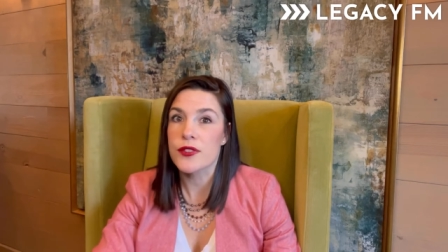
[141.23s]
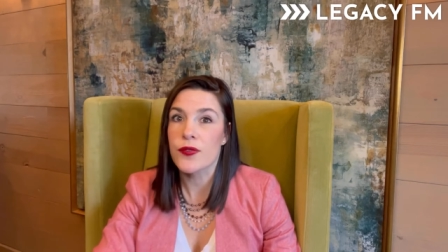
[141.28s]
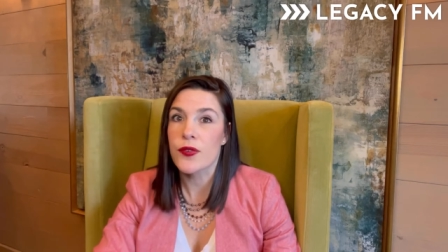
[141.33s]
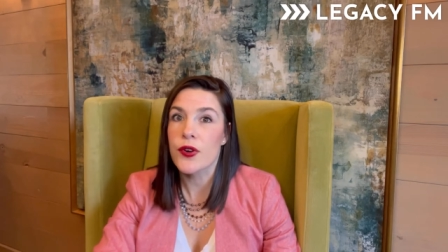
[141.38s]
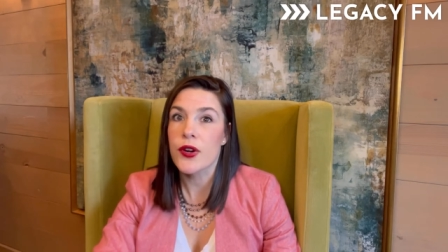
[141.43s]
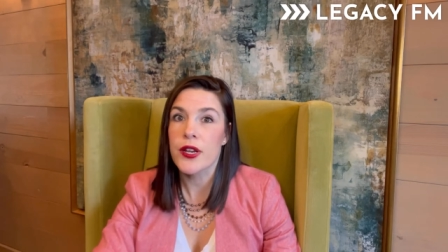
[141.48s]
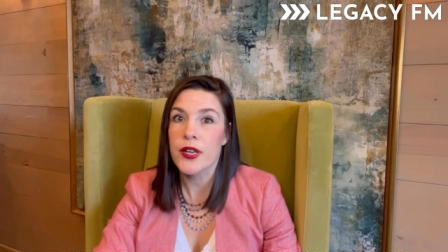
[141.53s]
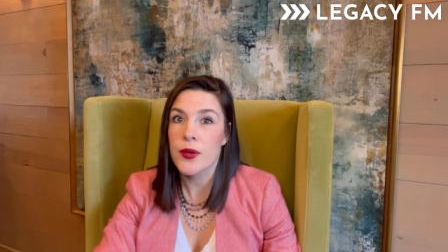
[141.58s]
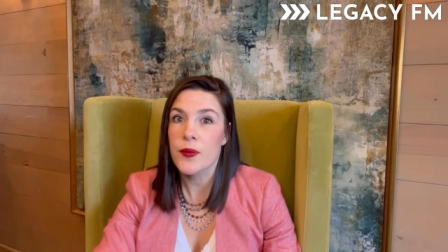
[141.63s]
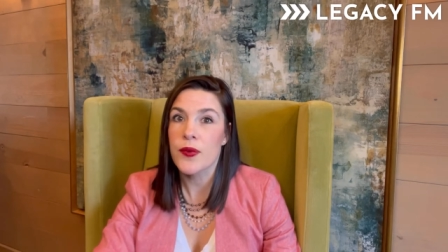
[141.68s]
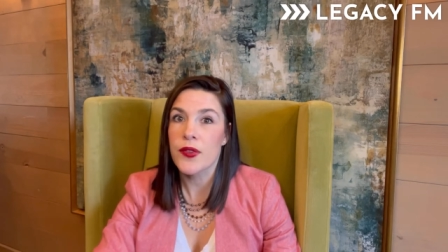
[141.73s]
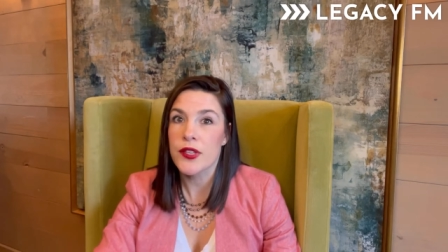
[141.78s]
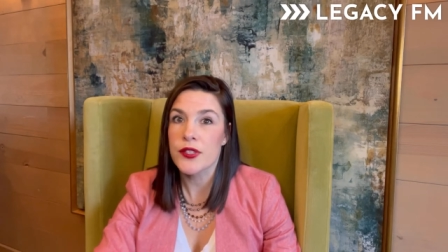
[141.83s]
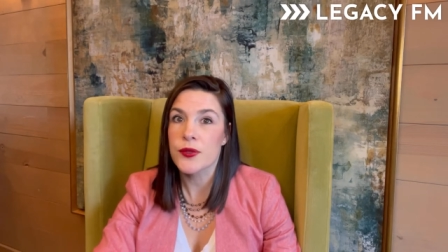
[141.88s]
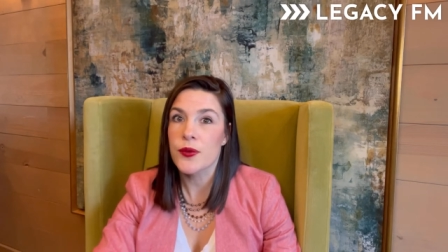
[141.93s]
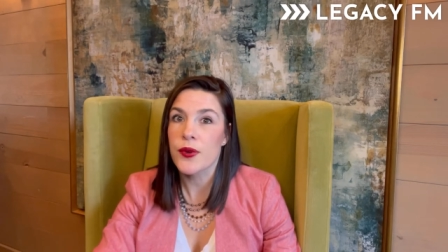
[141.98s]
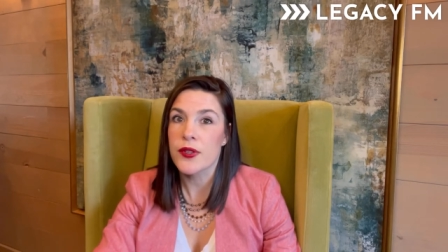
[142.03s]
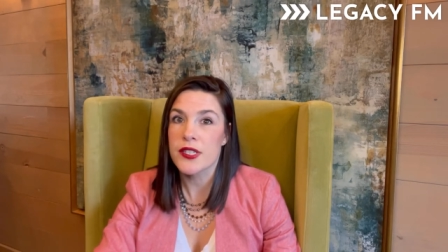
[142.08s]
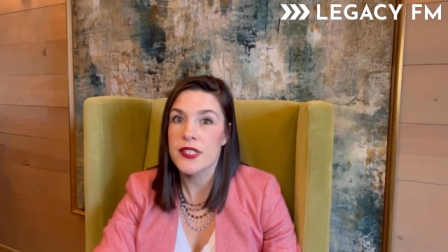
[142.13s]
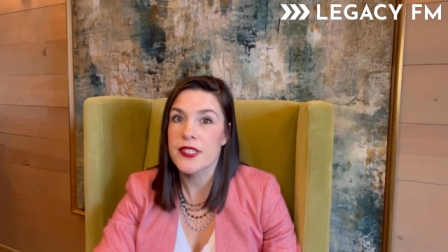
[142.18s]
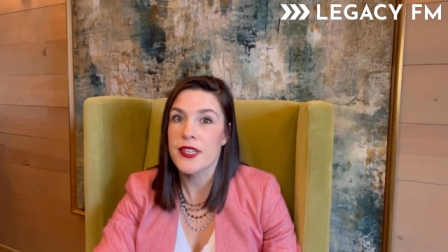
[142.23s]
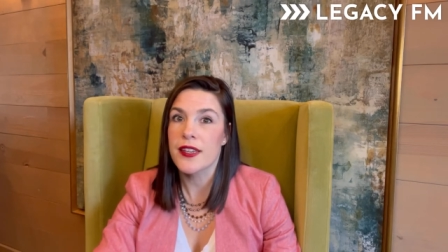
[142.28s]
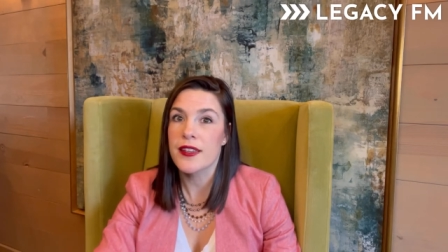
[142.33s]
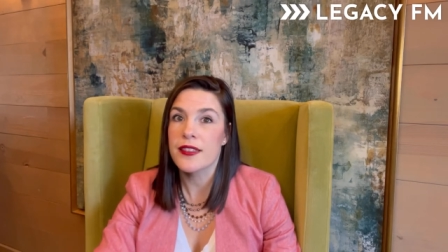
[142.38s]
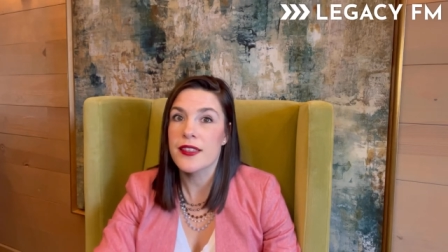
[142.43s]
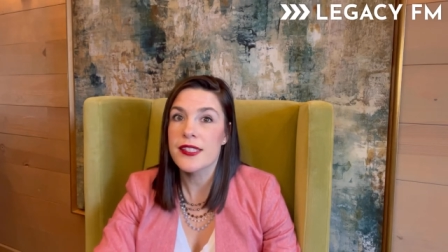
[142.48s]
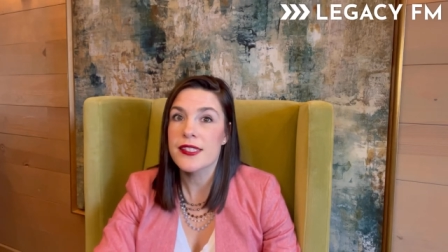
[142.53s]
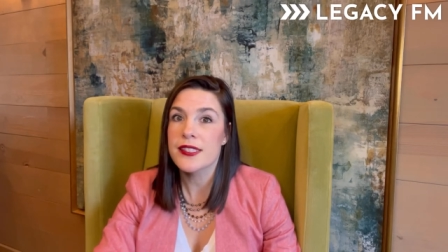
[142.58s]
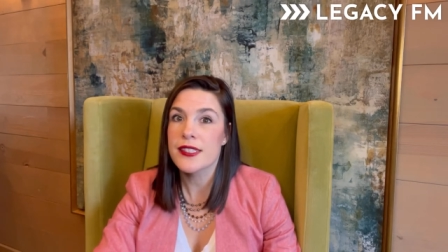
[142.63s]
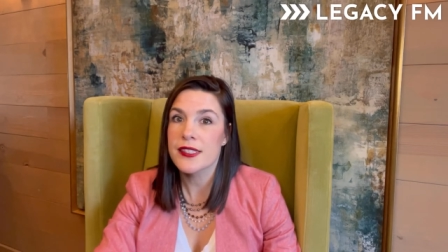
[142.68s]
for anyone that's going to take
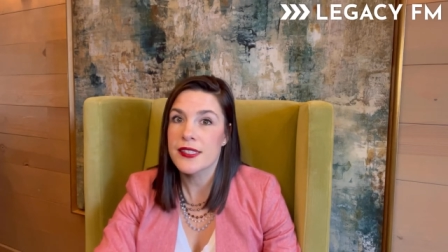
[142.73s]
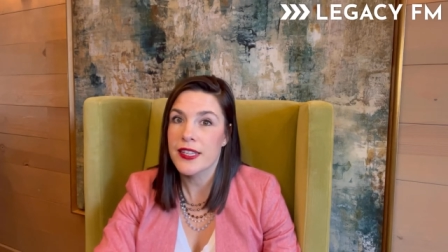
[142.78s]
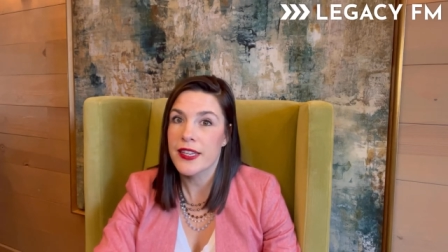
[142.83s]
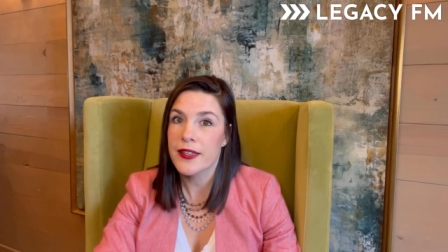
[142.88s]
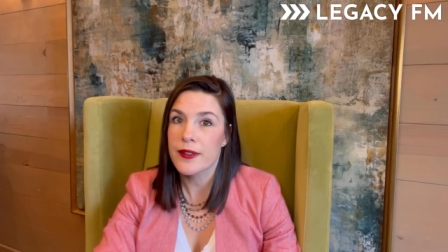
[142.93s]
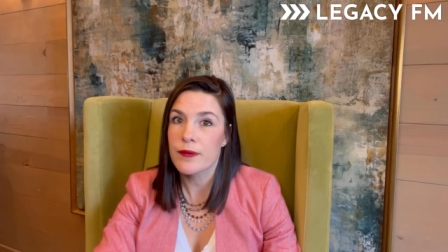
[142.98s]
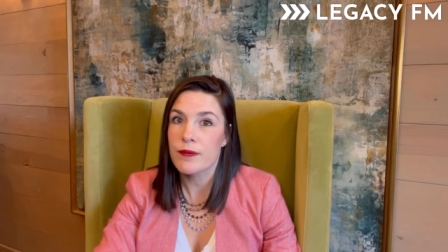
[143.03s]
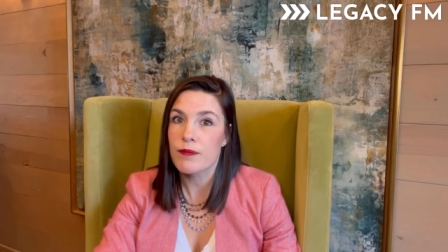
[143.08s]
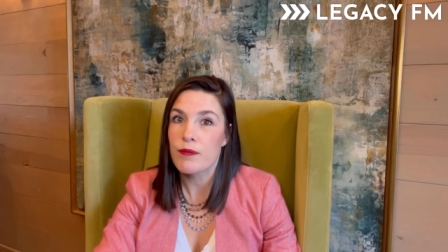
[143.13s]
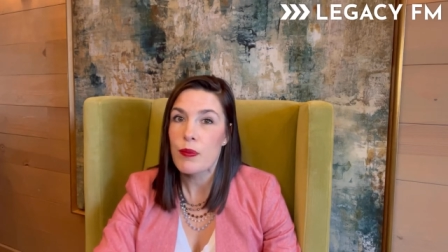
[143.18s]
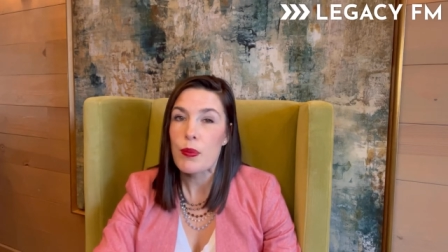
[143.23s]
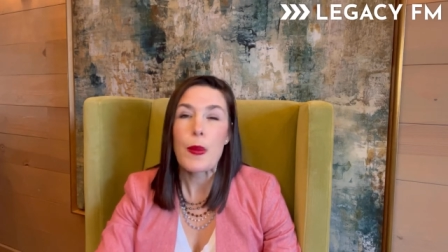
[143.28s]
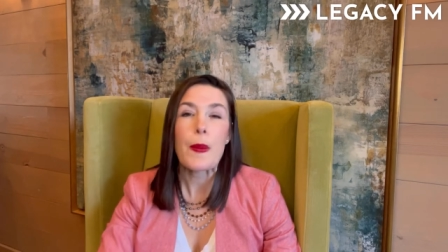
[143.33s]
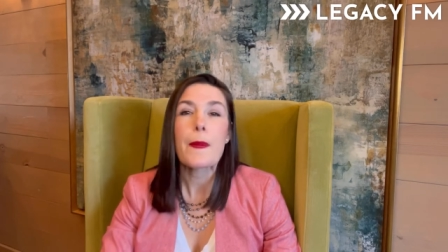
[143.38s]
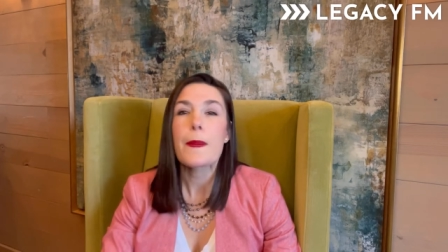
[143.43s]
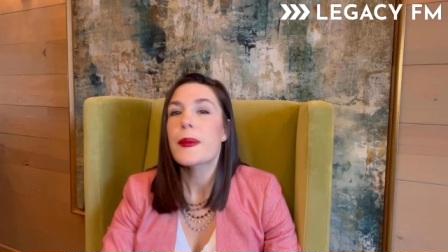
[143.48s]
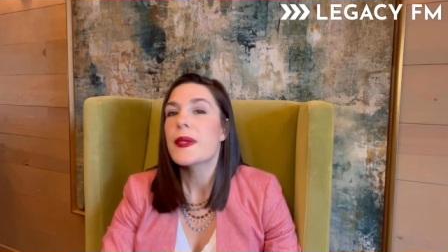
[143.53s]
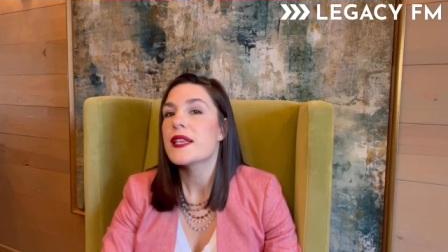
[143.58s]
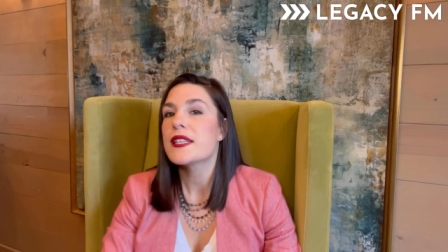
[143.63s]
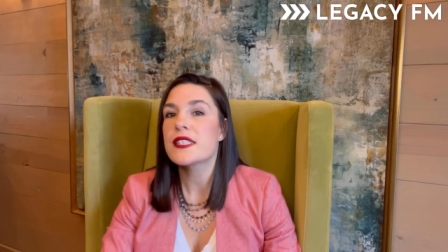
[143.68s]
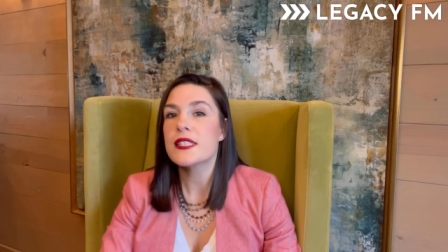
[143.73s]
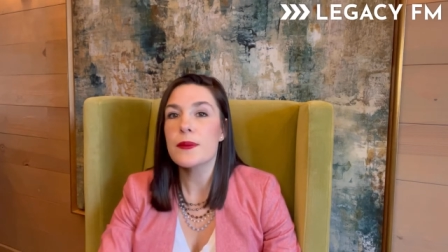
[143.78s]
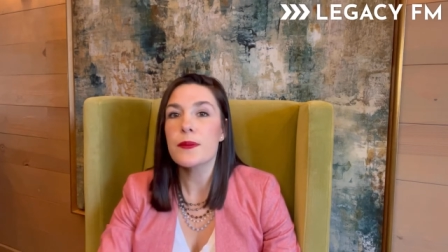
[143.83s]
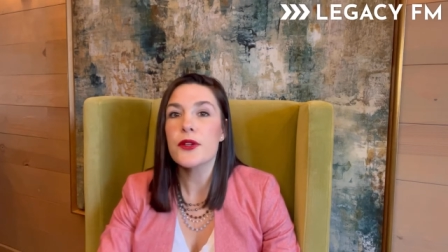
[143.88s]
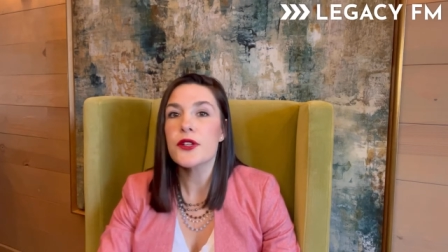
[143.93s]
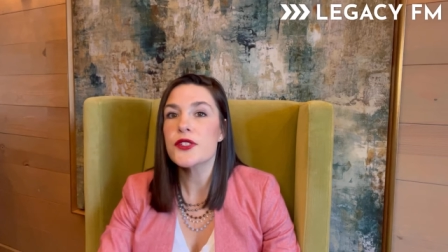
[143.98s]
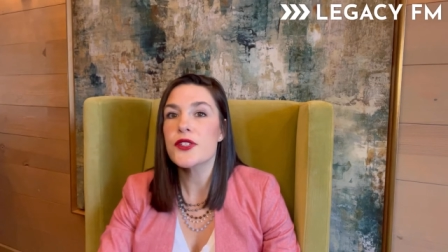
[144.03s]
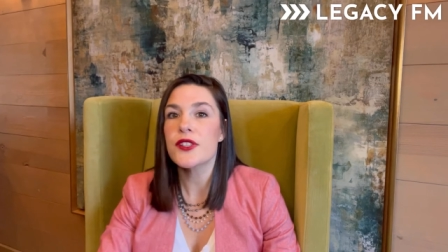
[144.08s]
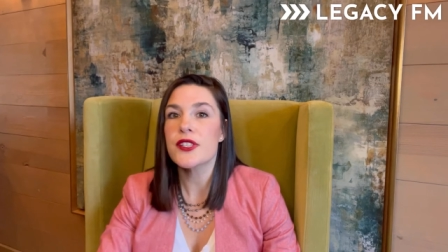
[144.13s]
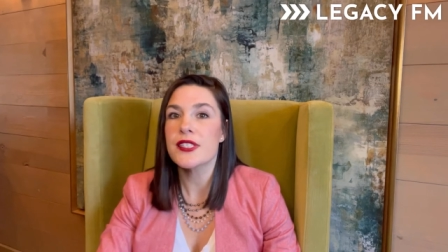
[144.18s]
this exam, similar
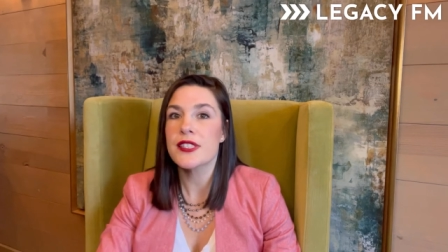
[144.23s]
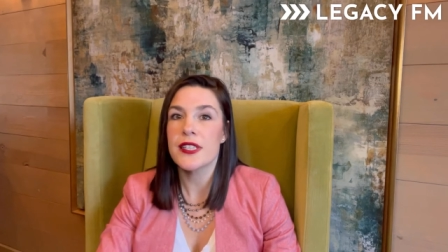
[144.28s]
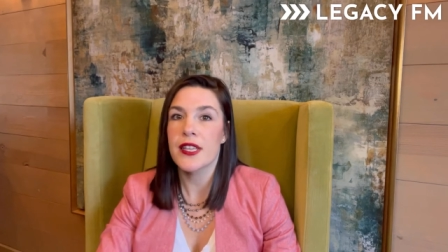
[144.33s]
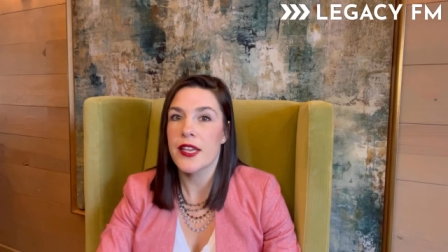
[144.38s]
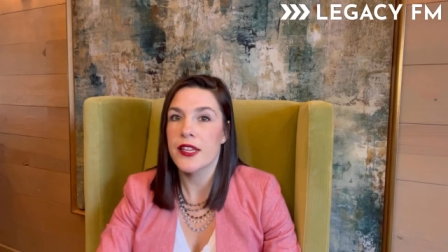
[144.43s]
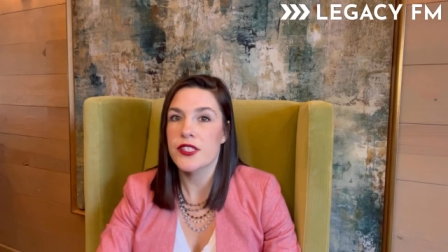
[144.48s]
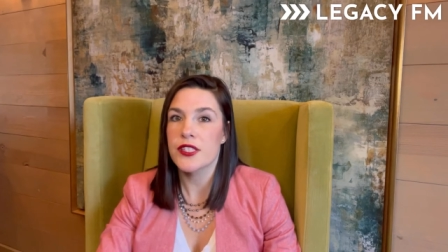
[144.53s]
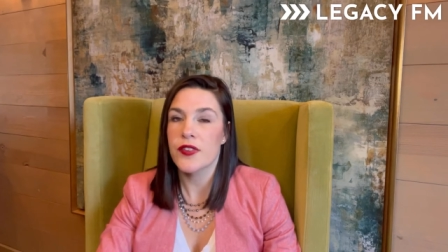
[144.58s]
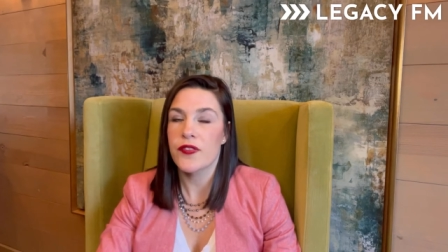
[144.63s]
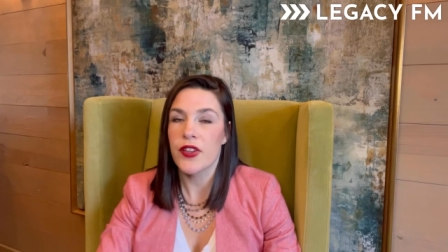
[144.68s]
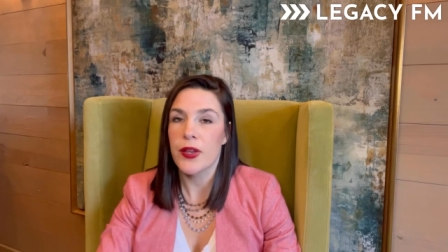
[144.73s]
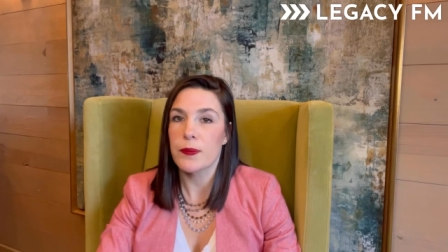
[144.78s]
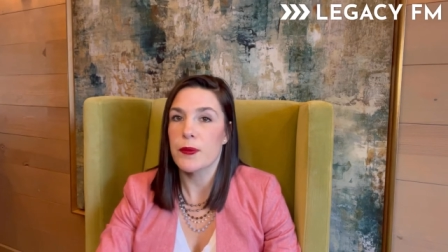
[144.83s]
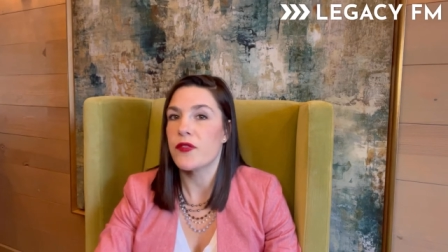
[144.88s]
to the C H F M.